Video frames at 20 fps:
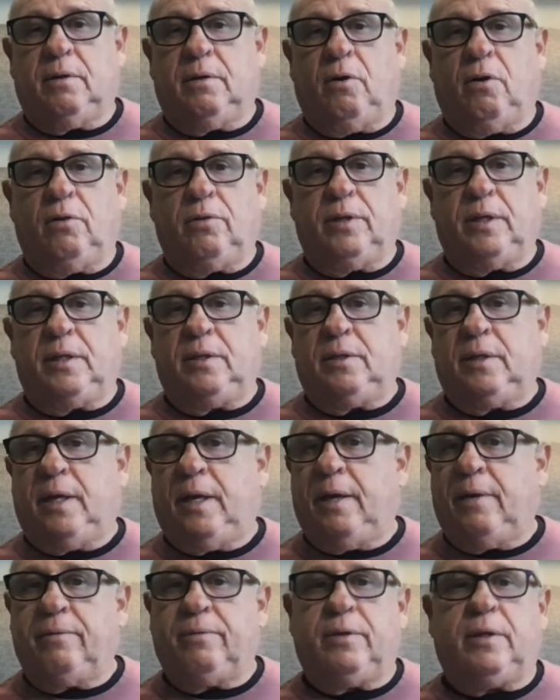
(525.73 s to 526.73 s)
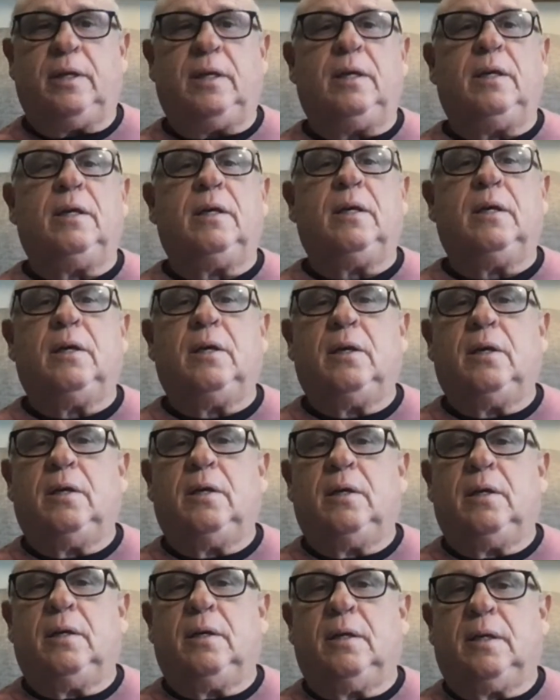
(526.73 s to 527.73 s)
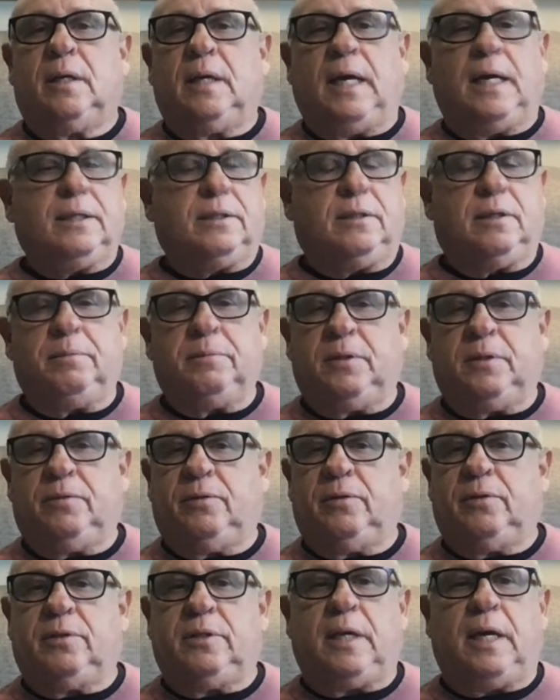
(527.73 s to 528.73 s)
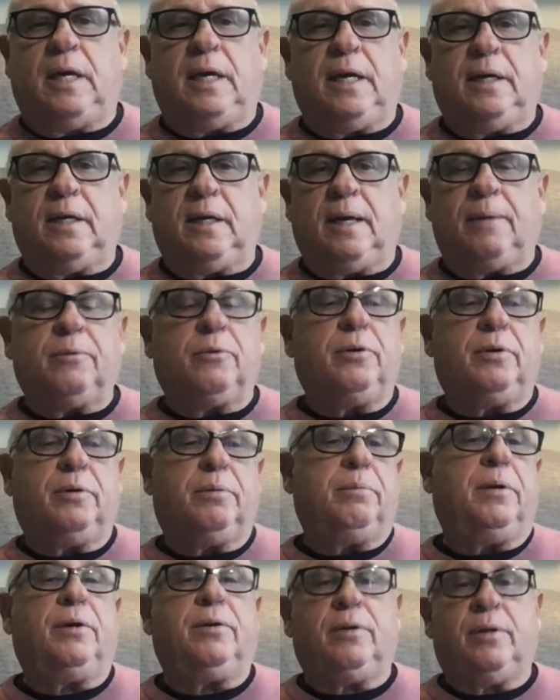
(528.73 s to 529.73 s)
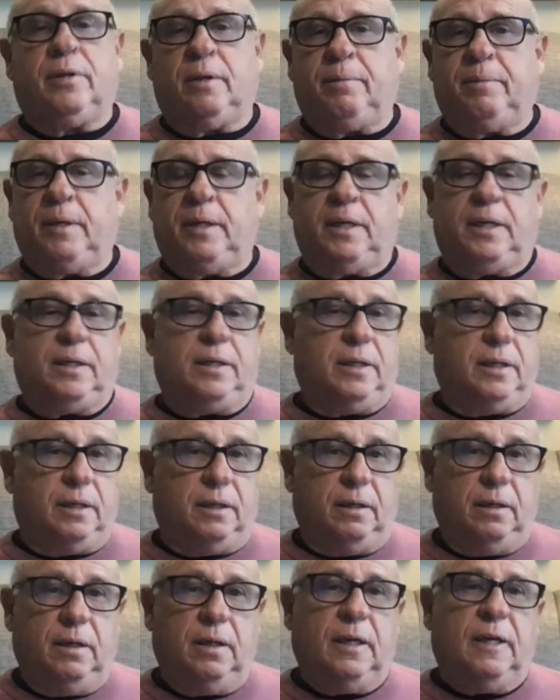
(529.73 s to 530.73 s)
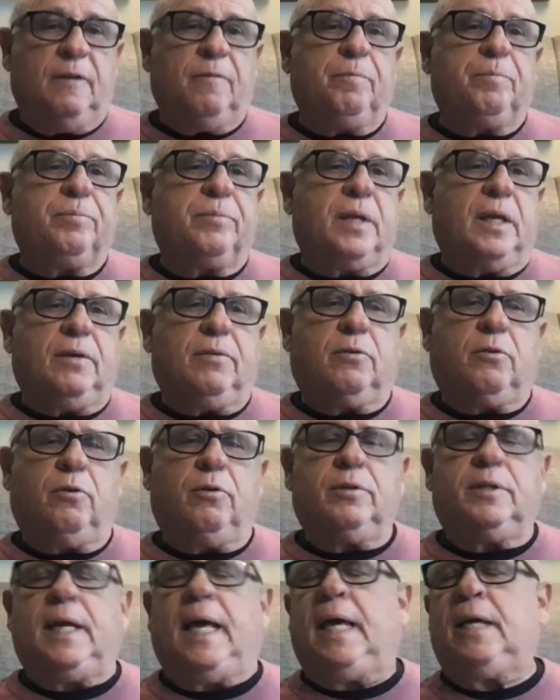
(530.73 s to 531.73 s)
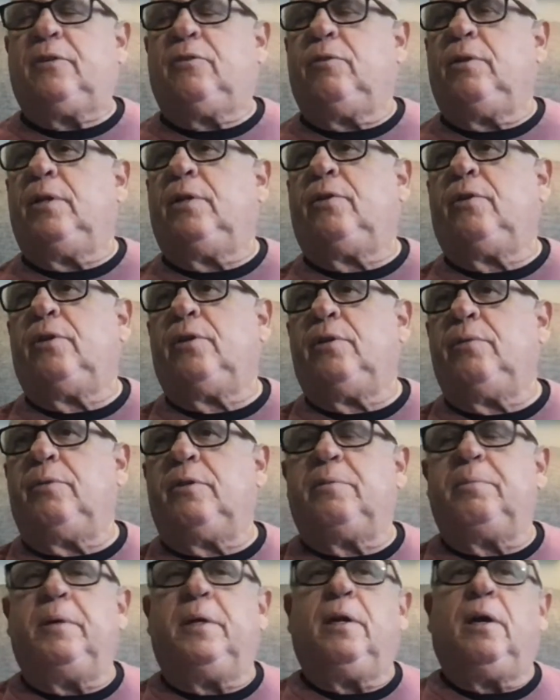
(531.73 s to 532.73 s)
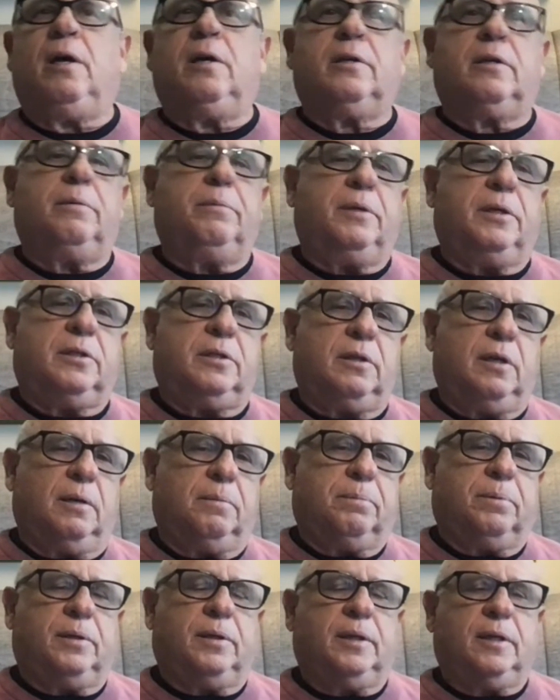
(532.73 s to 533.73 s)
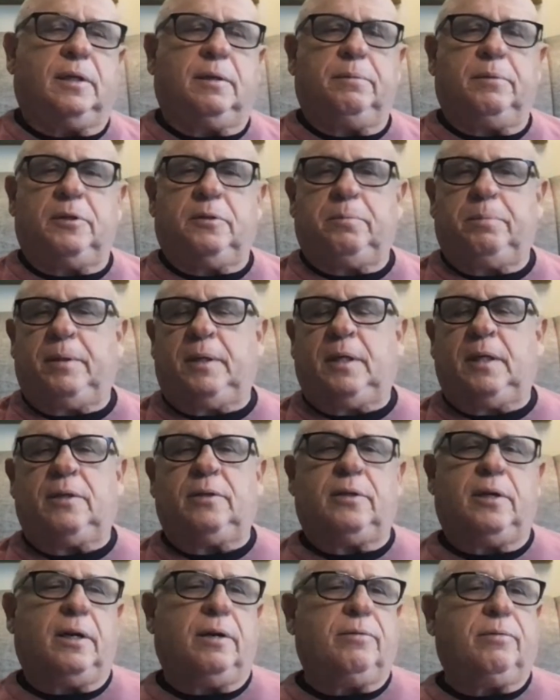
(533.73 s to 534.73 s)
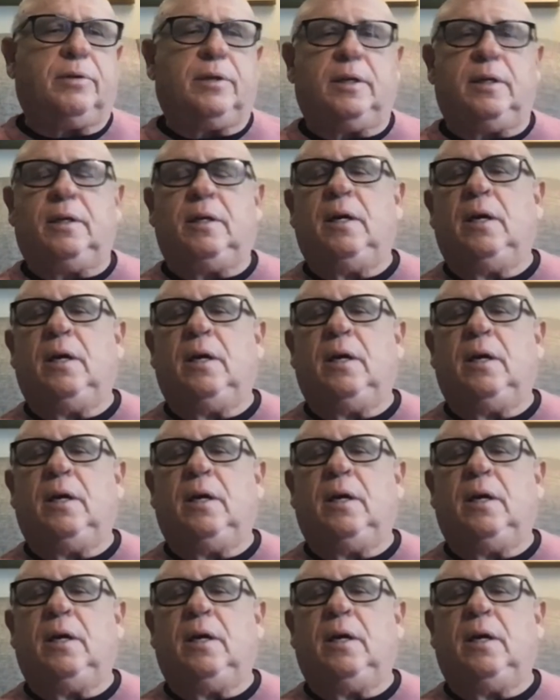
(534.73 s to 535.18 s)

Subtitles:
all these heavy customs of society. I'm going to marry them. And he did. And of course, actually, Krishna was monogamous, not polygamous, because every